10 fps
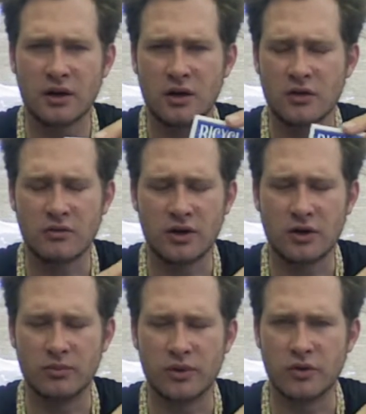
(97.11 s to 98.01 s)
red or
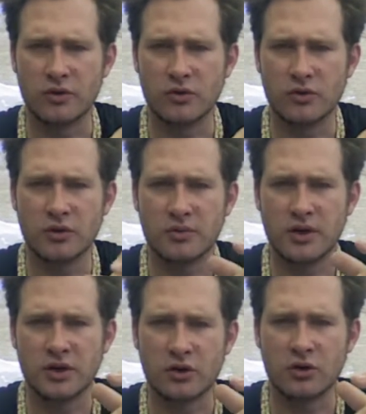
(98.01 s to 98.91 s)
blue depending
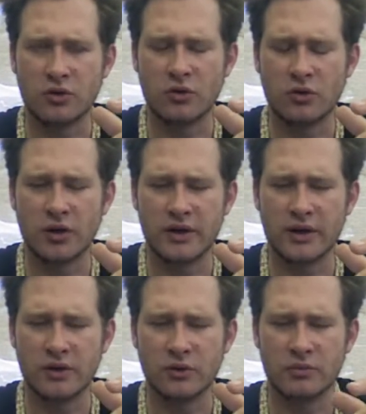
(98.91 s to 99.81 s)
on what in a
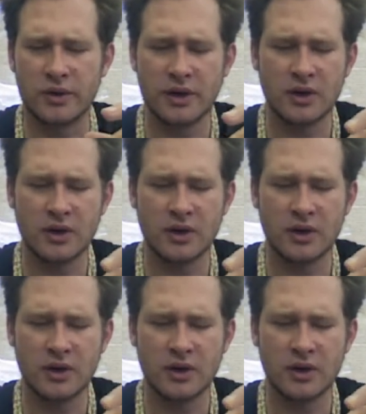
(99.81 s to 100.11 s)
little bit.